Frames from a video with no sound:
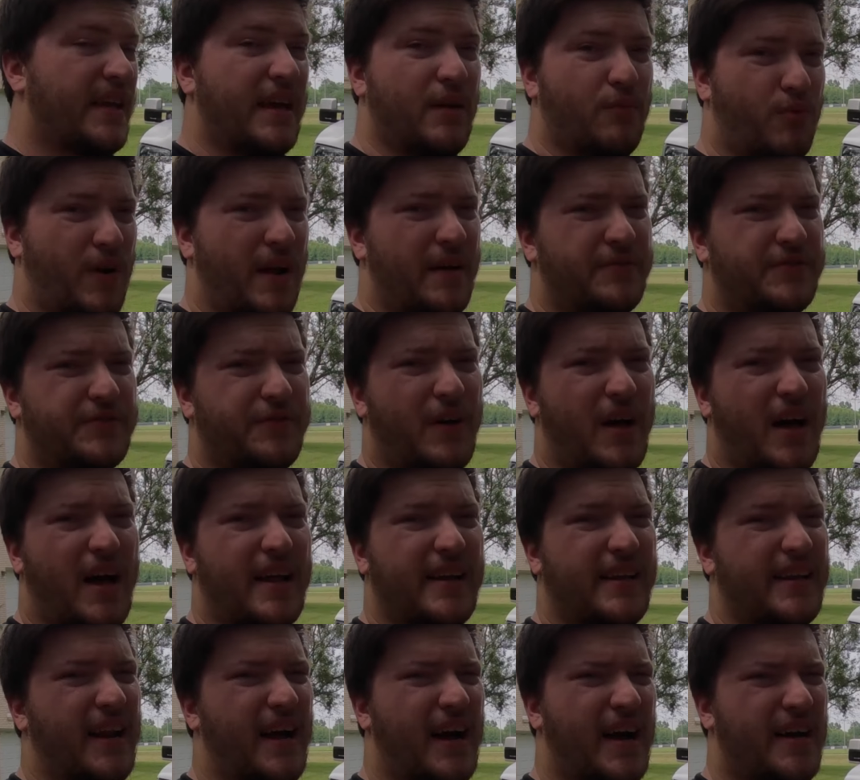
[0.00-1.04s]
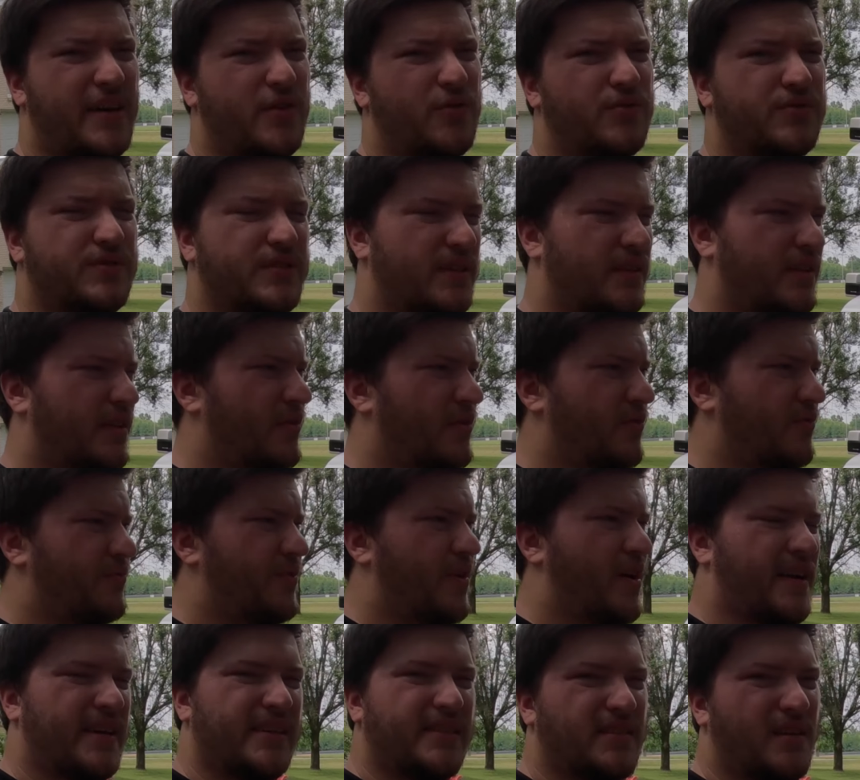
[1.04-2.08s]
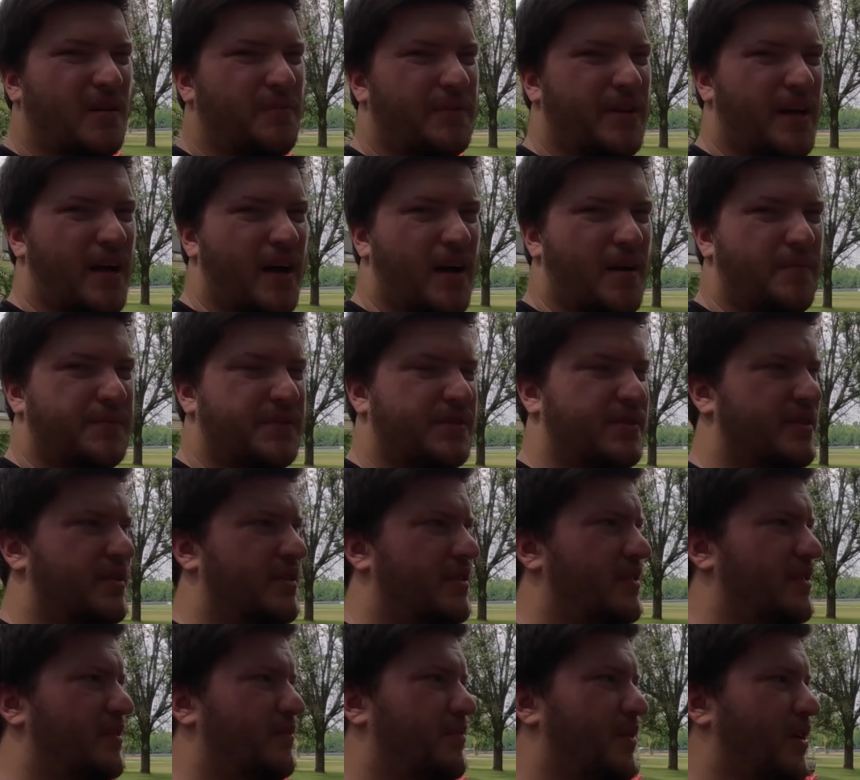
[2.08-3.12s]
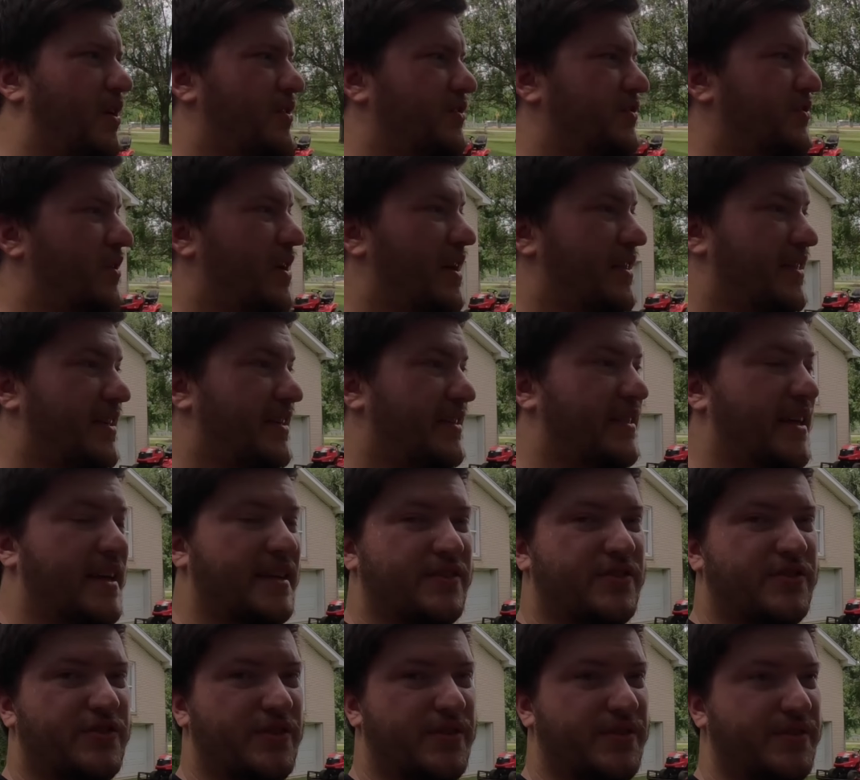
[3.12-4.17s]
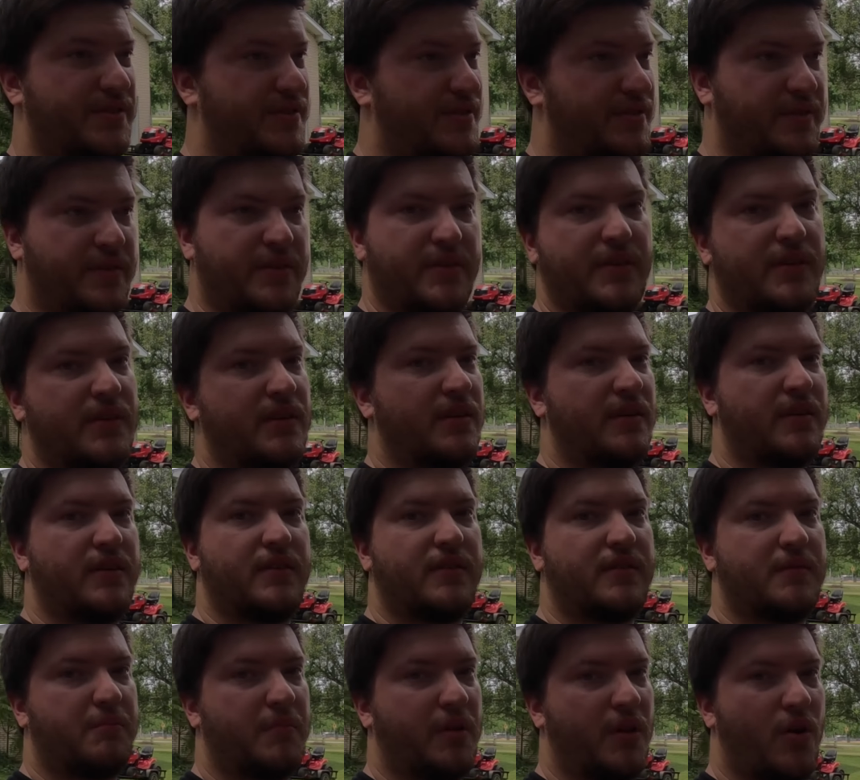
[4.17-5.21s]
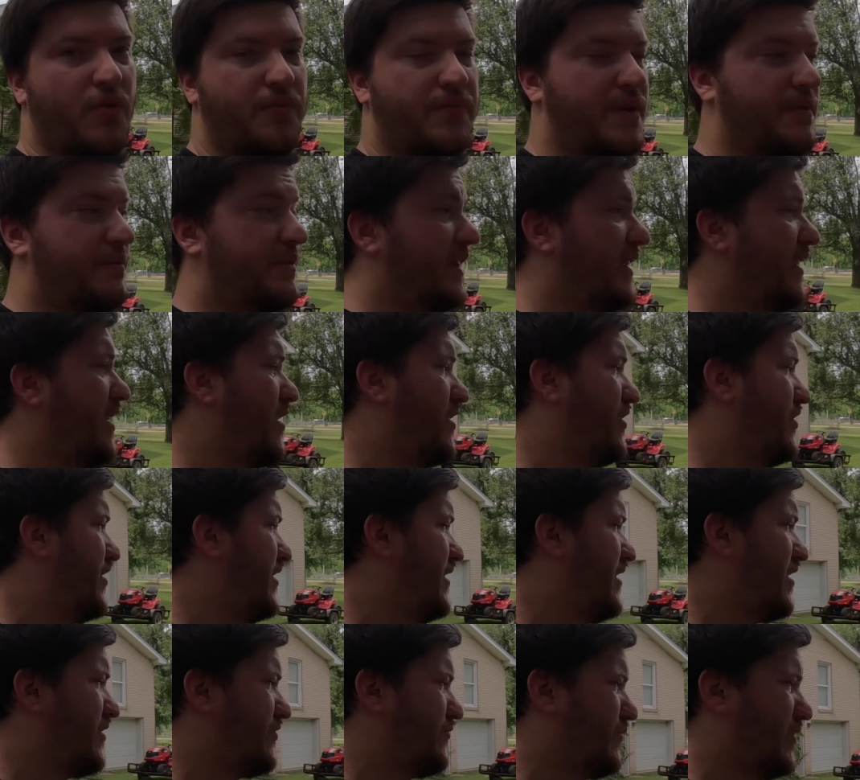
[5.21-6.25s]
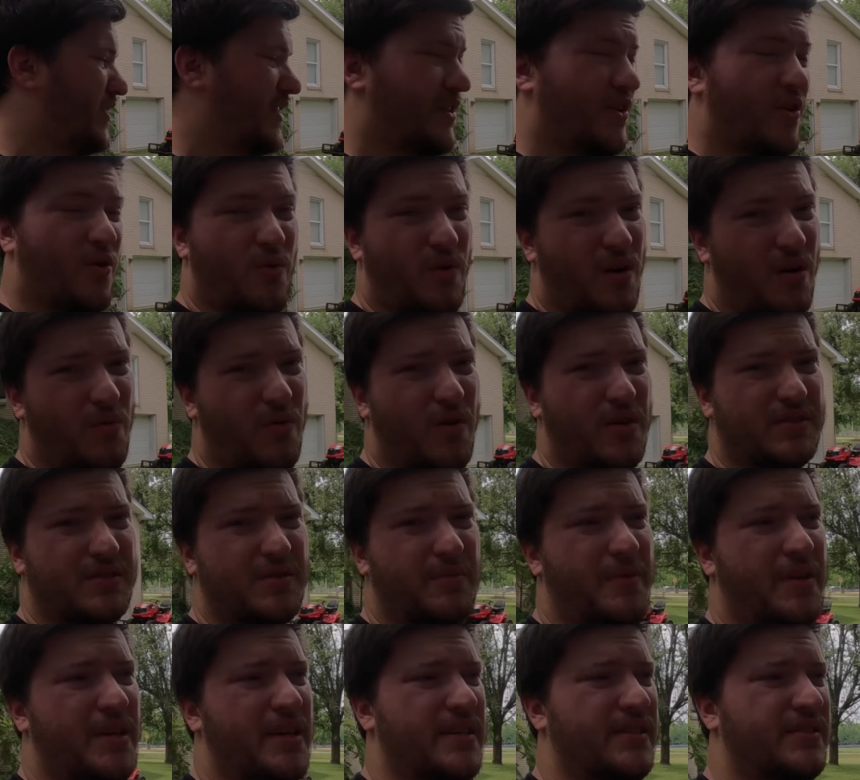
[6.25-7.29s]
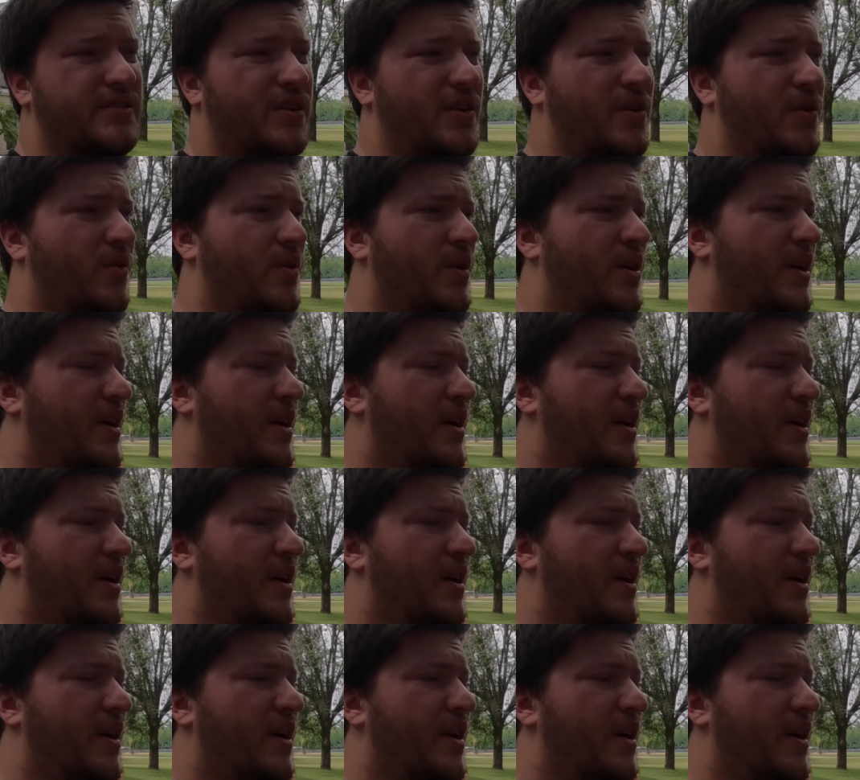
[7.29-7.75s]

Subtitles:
It revs fine. It idles a little funny sometimes, but also I think that's just below 1500, doesn't really know where it wants to be. So